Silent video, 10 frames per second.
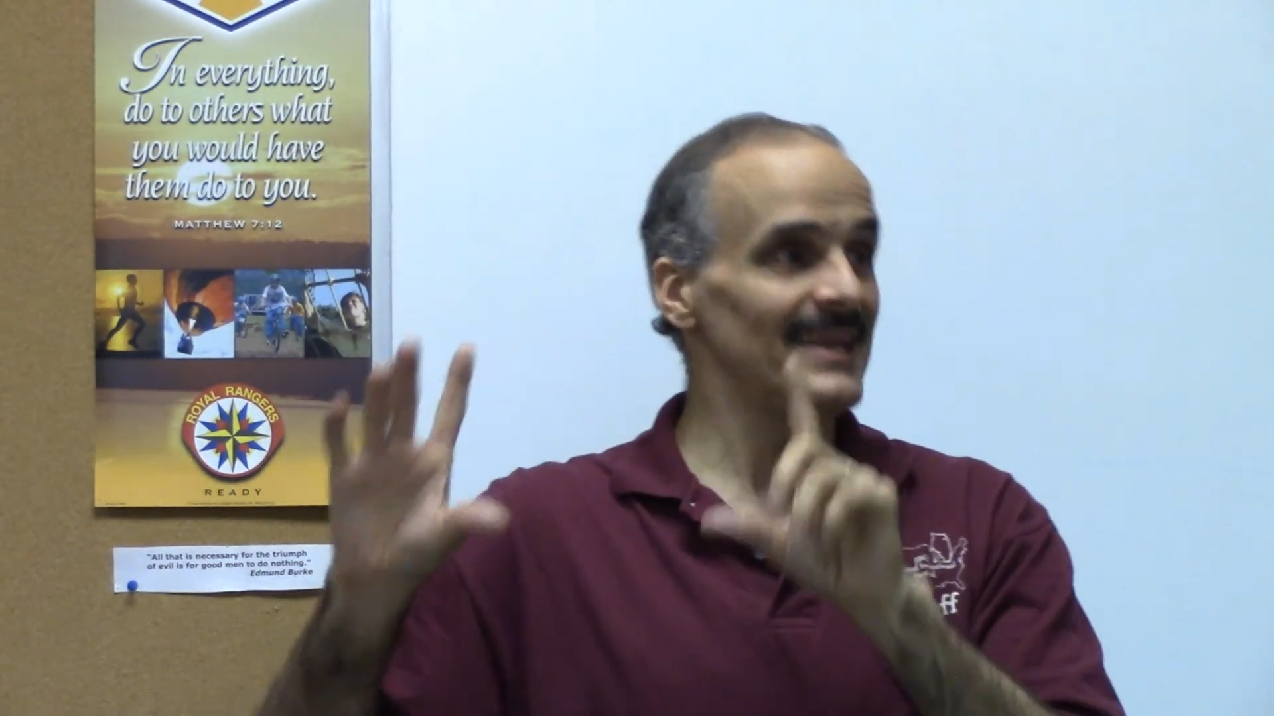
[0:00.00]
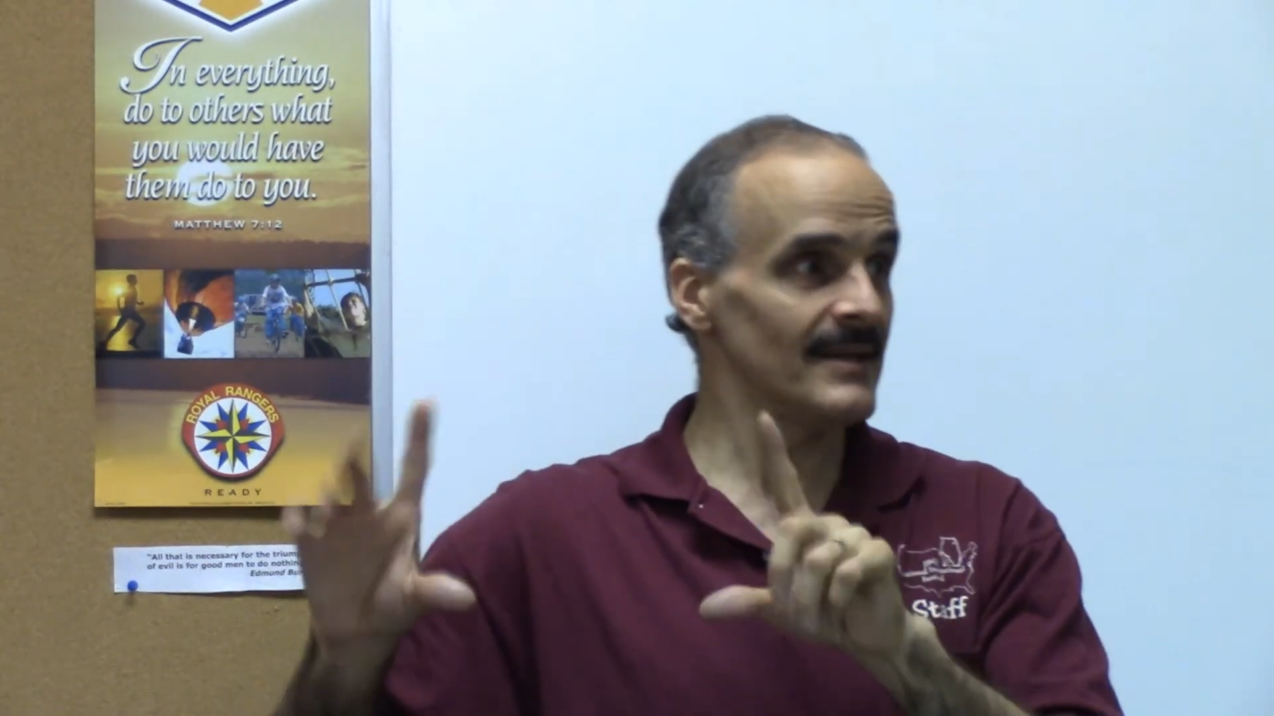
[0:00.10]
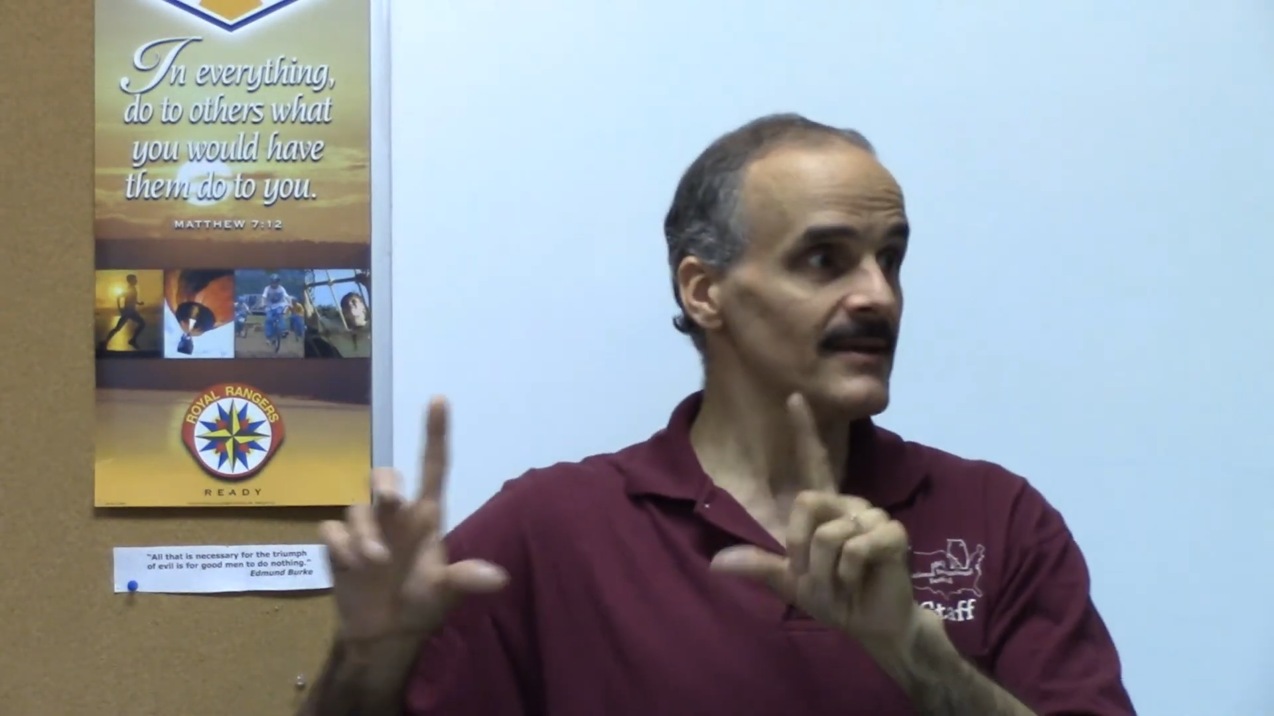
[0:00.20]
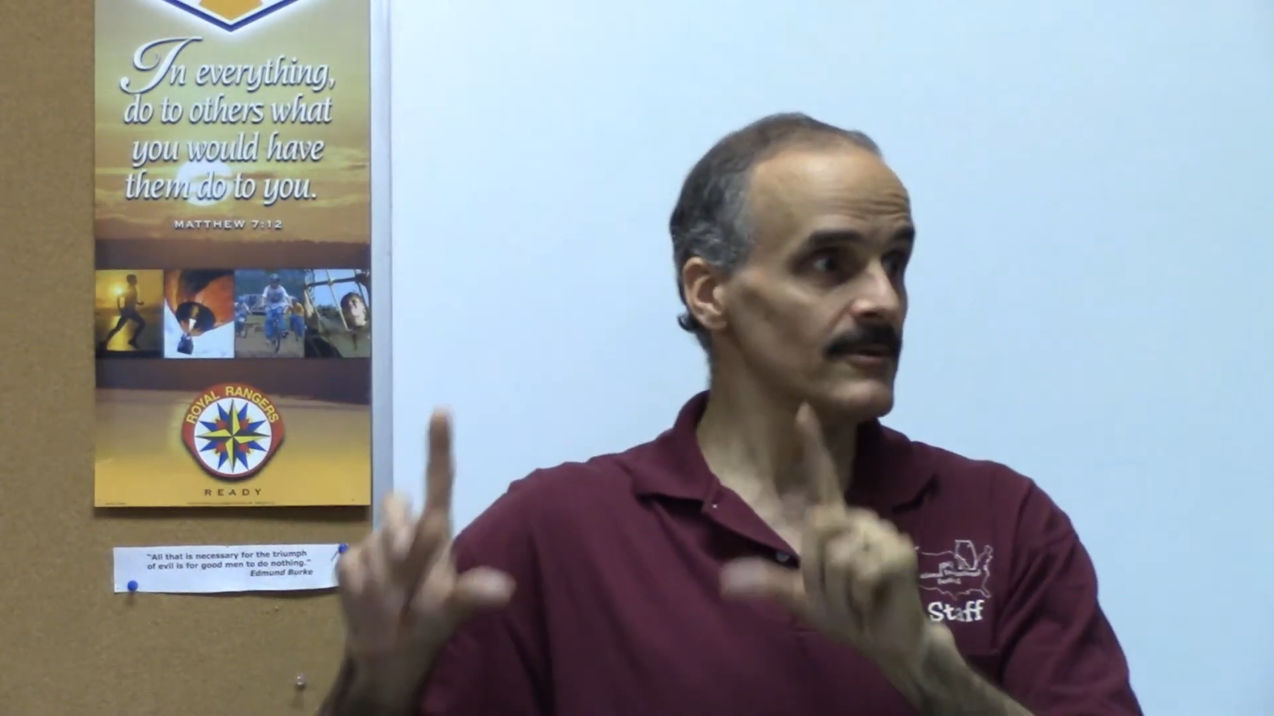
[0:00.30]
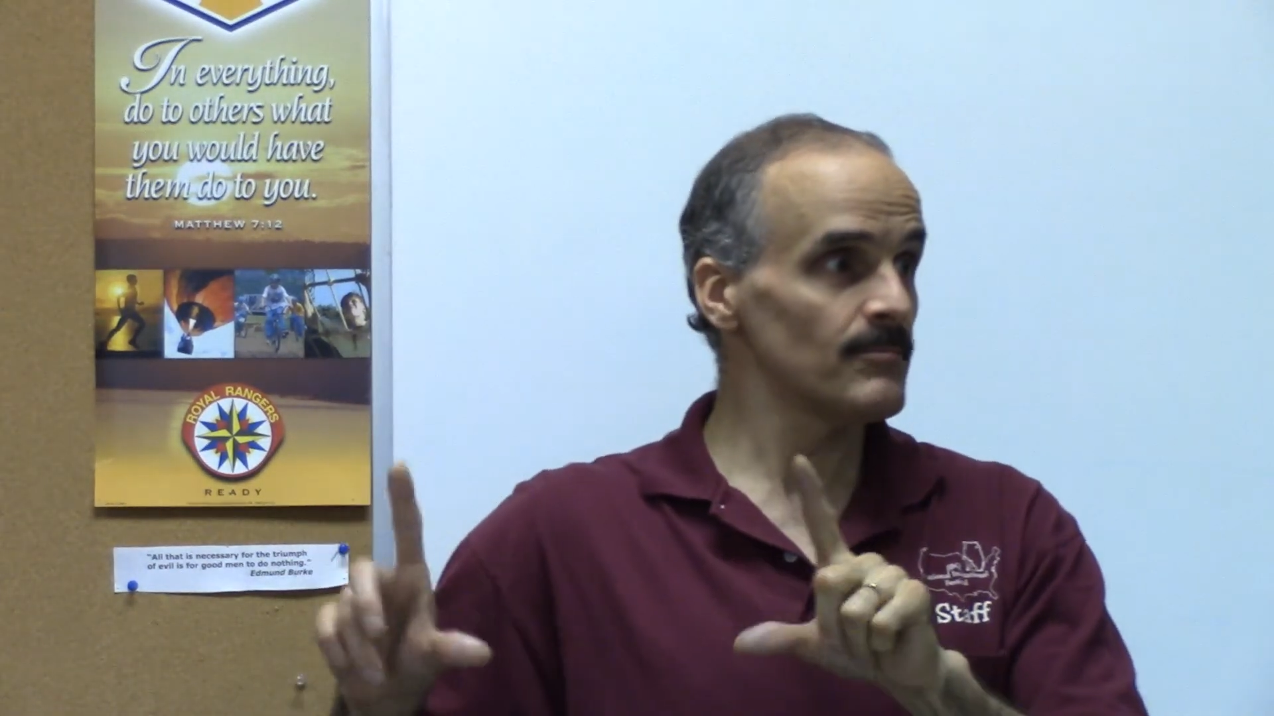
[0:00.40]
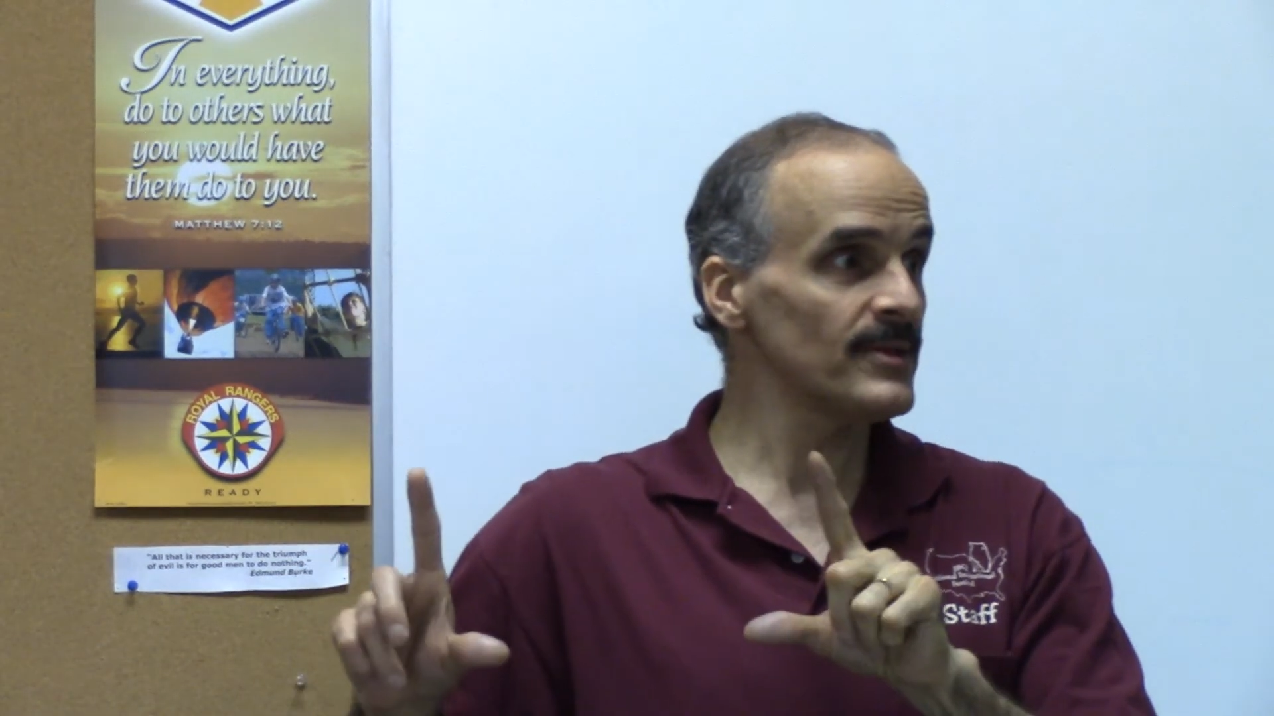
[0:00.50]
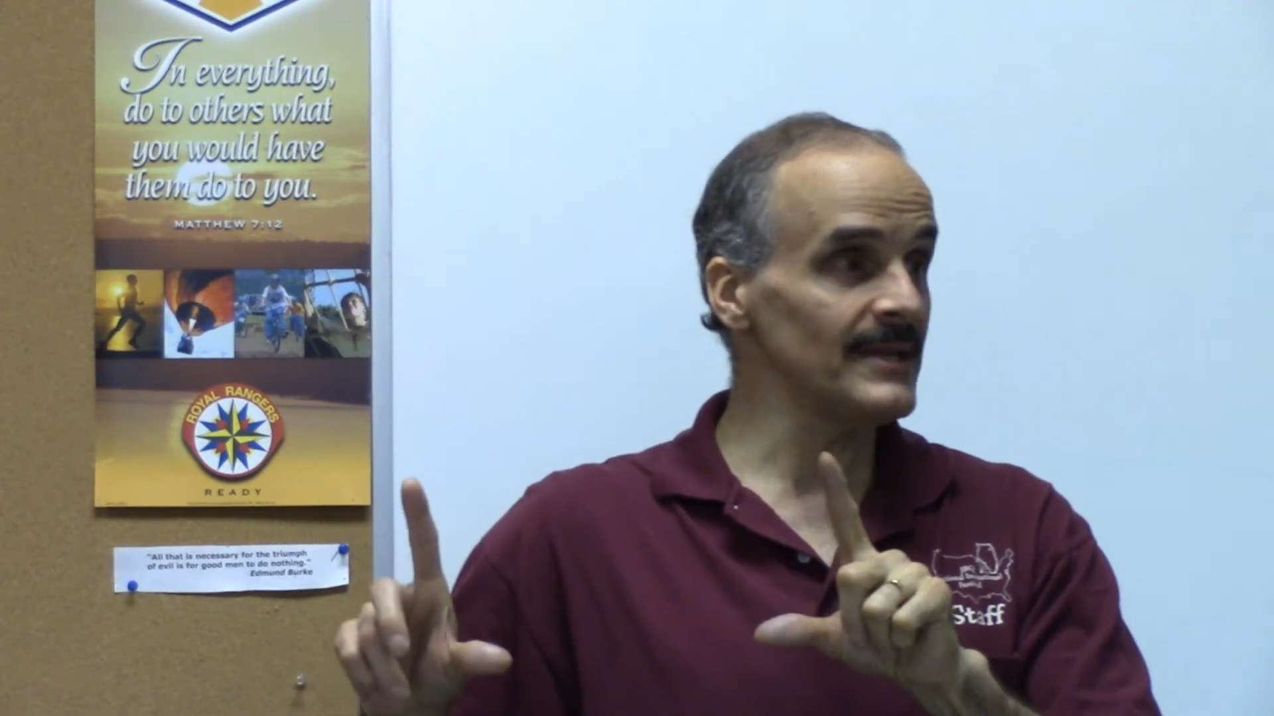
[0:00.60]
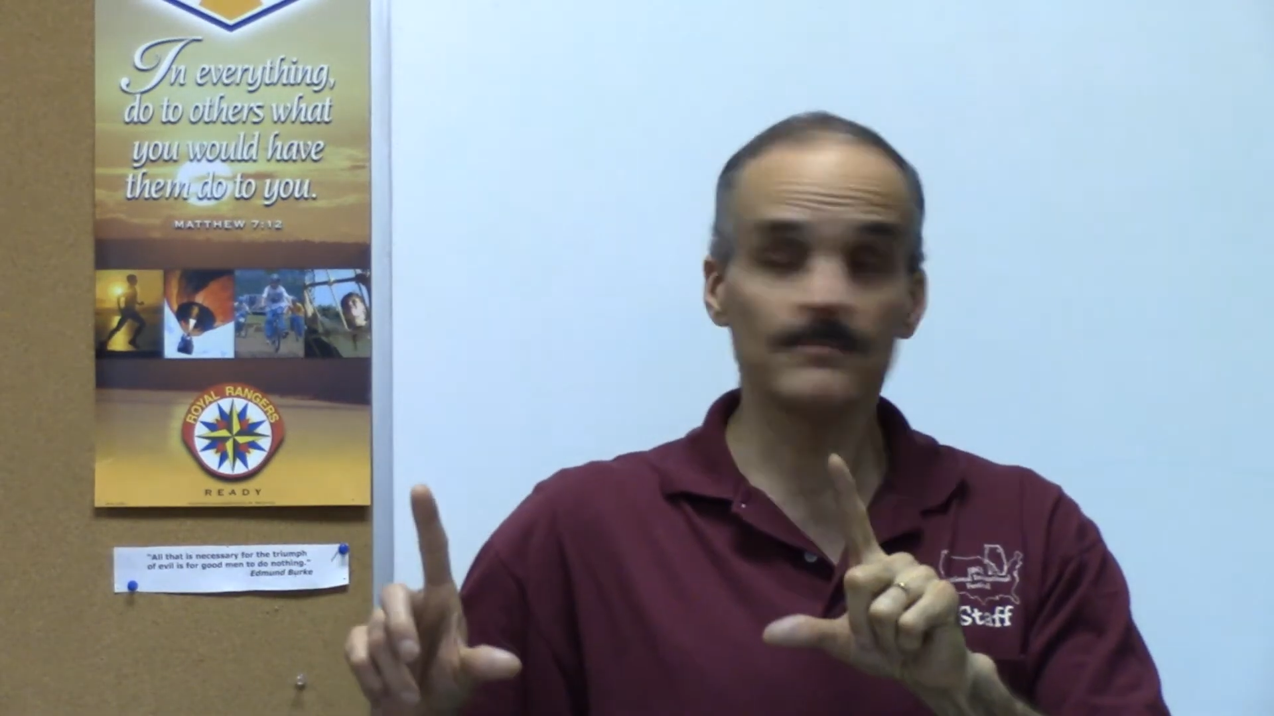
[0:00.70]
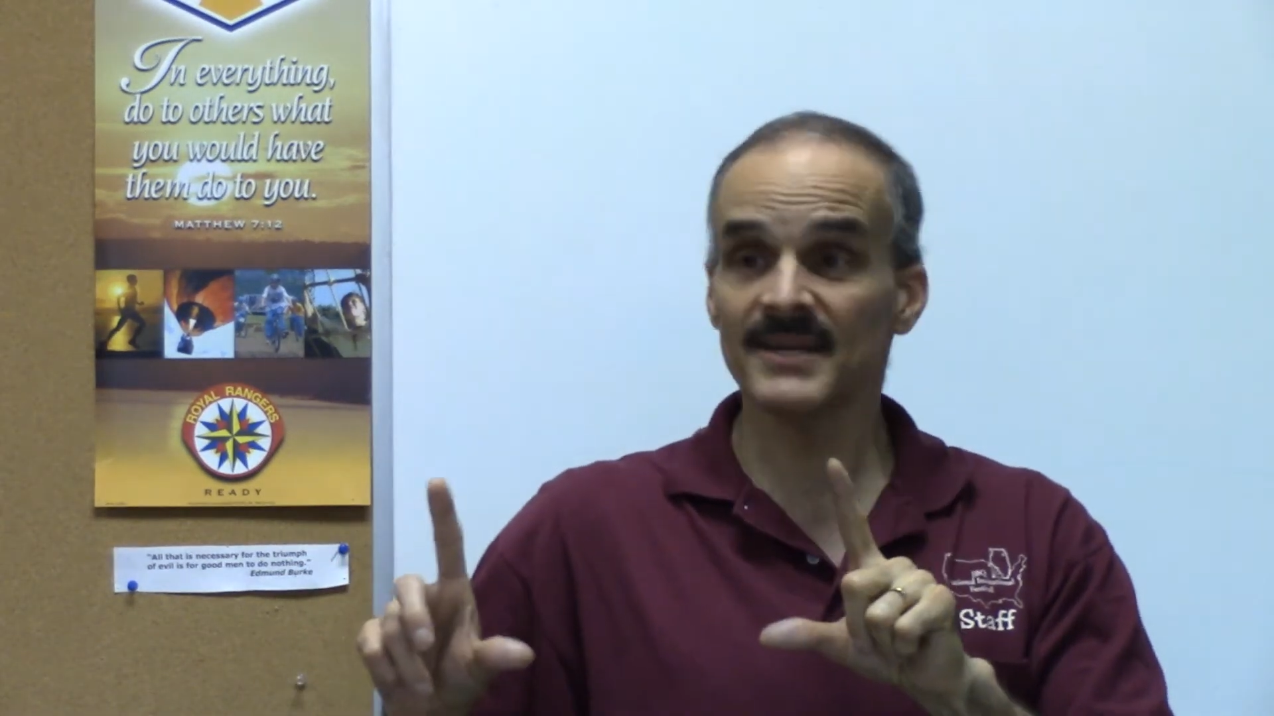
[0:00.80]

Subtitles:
incomplete,